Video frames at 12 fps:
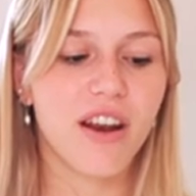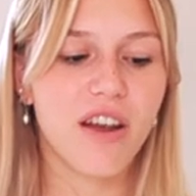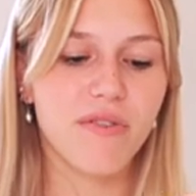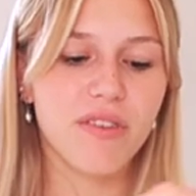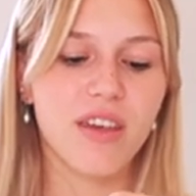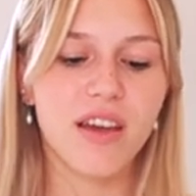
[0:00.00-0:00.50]
and
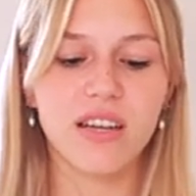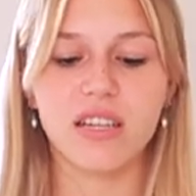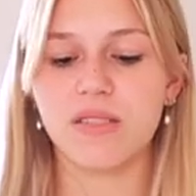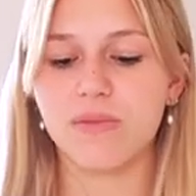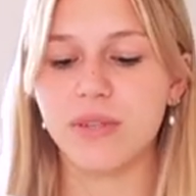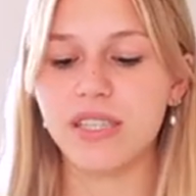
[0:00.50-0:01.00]
everything, and
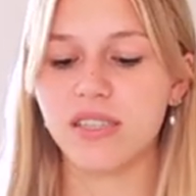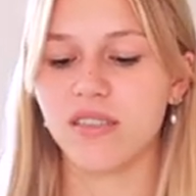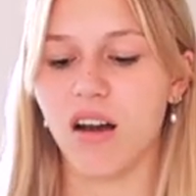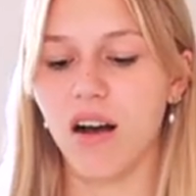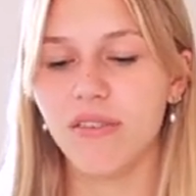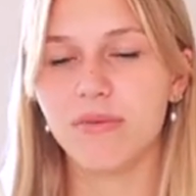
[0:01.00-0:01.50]
it's really
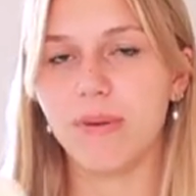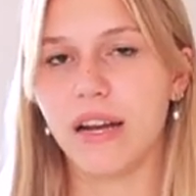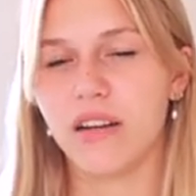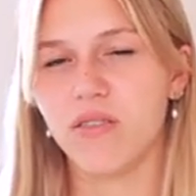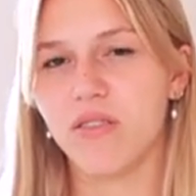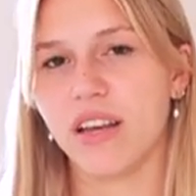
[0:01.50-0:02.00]
soft, but
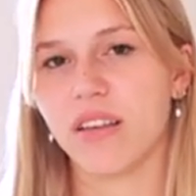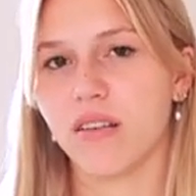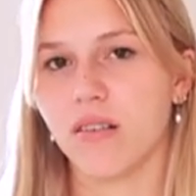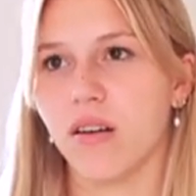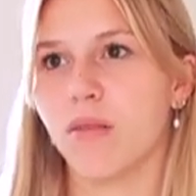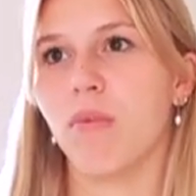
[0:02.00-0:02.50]
I don't like
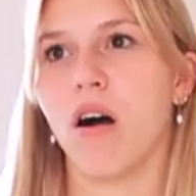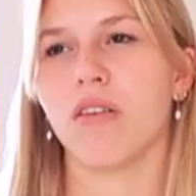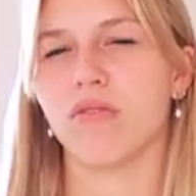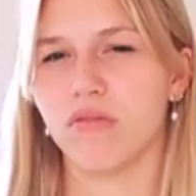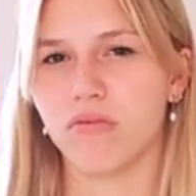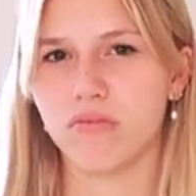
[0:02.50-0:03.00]
the
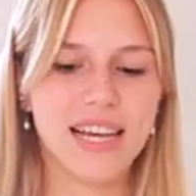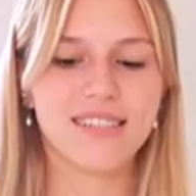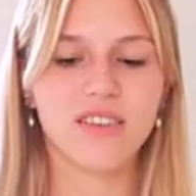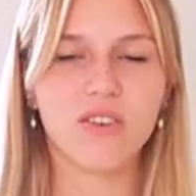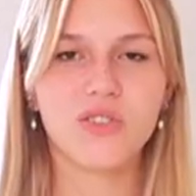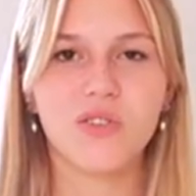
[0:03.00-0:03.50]
model. It's
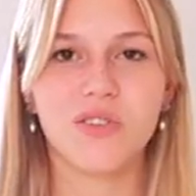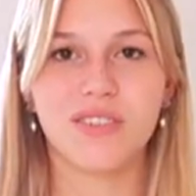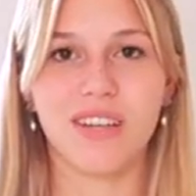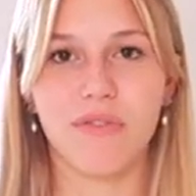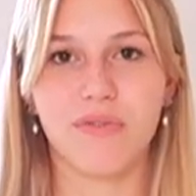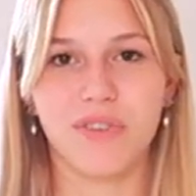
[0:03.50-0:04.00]
also
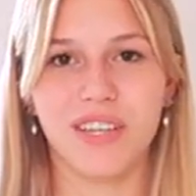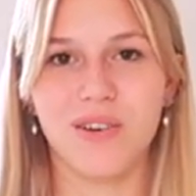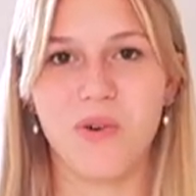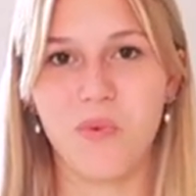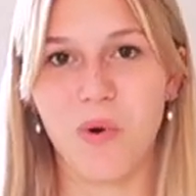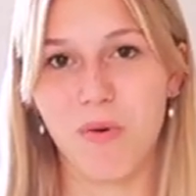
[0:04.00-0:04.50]
definitely
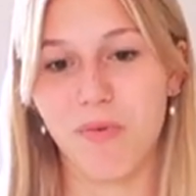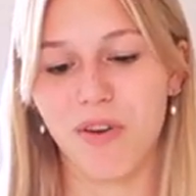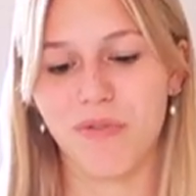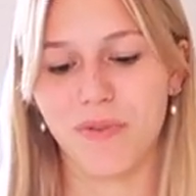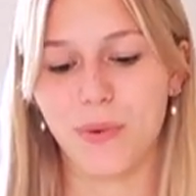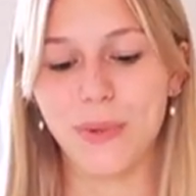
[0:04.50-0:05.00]
not warm
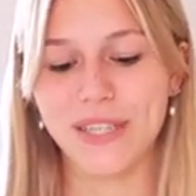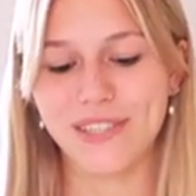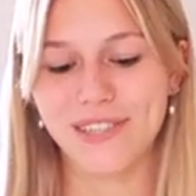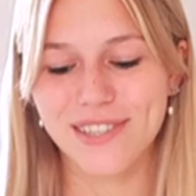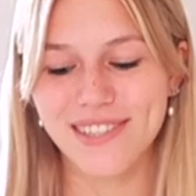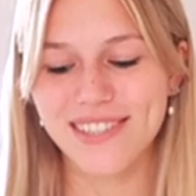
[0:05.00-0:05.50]
enough for
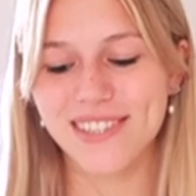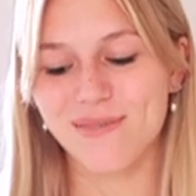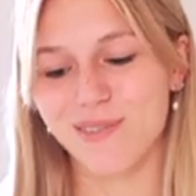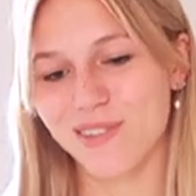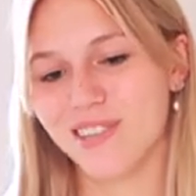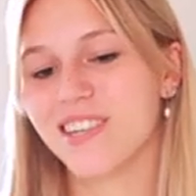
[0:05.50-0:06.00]
winter. It's
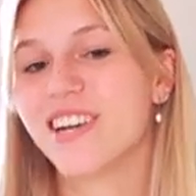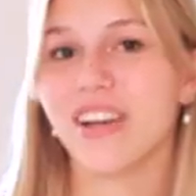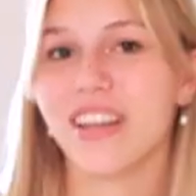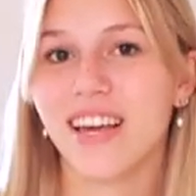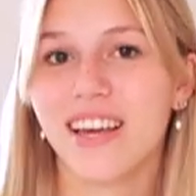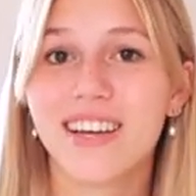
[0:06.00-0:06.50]
more, we
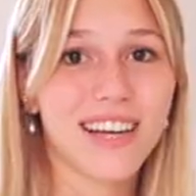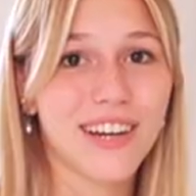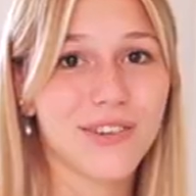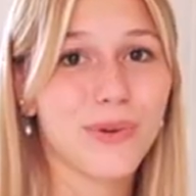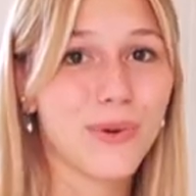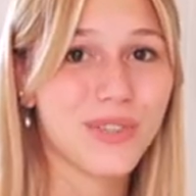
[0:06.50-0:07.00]
like kind
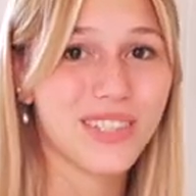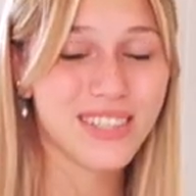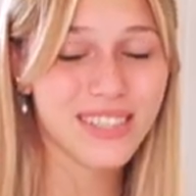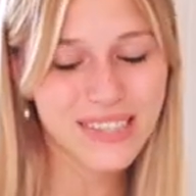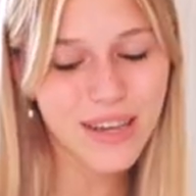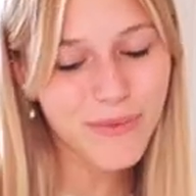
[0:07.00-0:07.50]
of cold in the
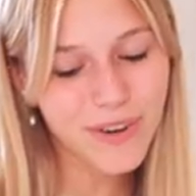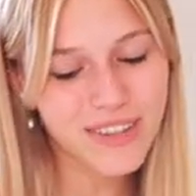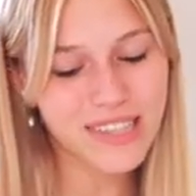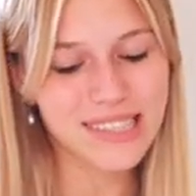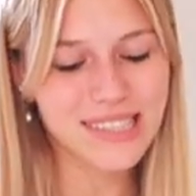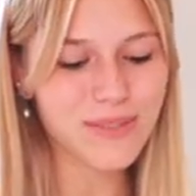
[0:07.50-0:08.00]
summer.
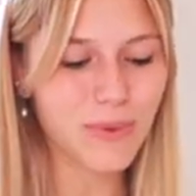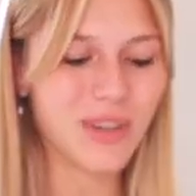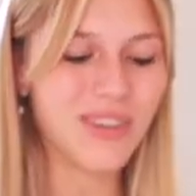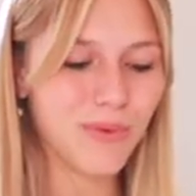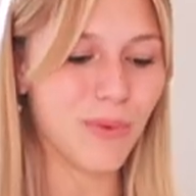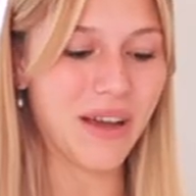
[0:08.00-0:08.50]
This is what
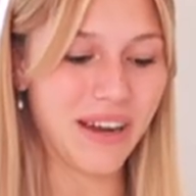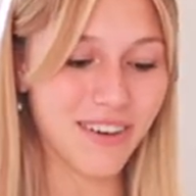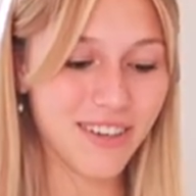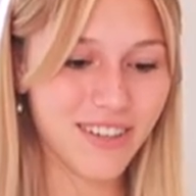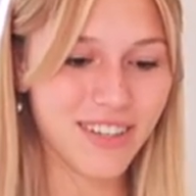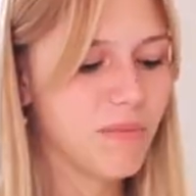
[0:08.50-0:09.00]
you
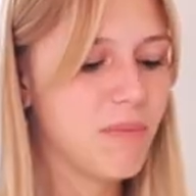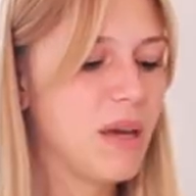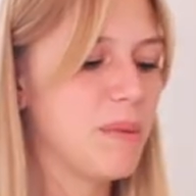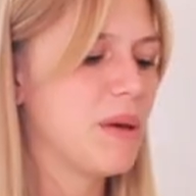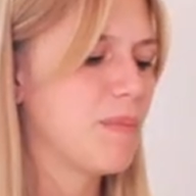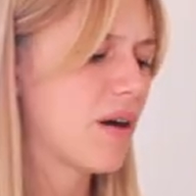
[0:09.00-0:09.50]
wear. Maybe